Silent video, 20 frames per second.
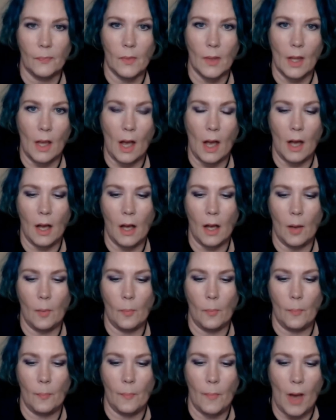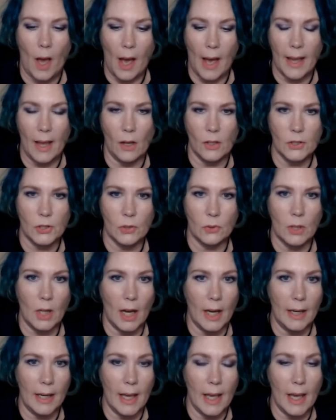got
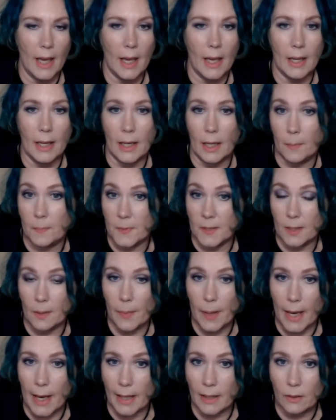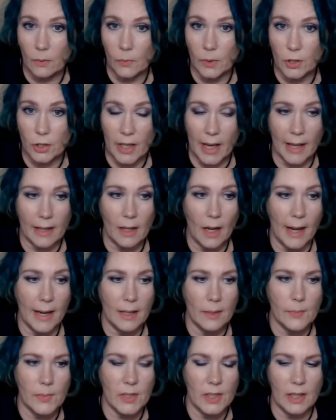a Ipsy bag, which had
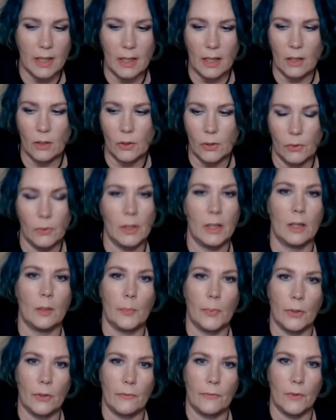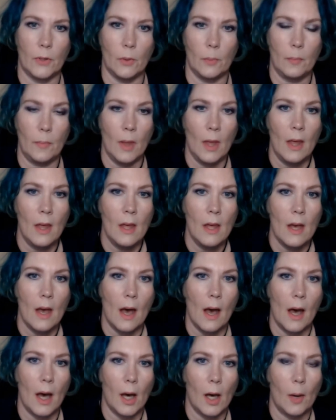items in it, including a perfume.
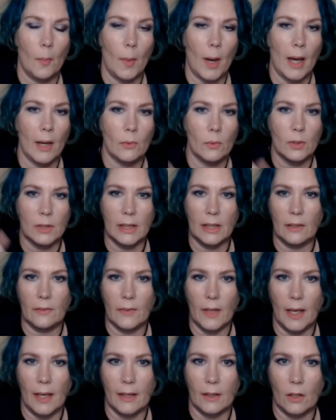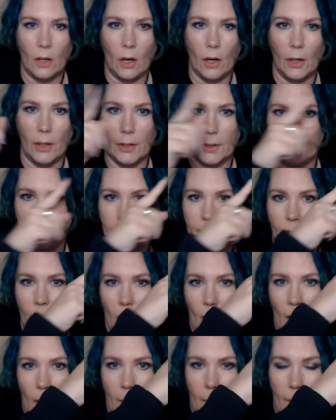I will leave a card
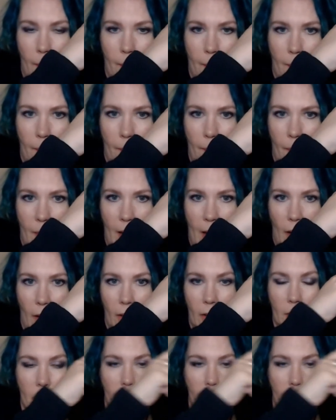up there